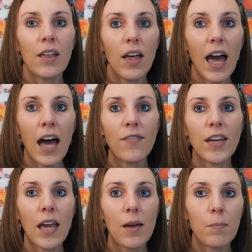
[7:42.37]

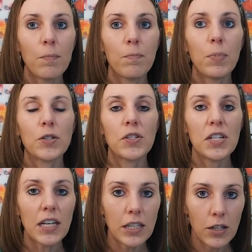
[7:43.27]
having a
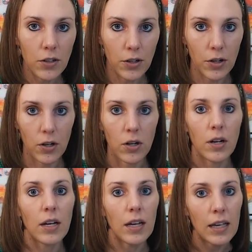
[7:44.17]
particular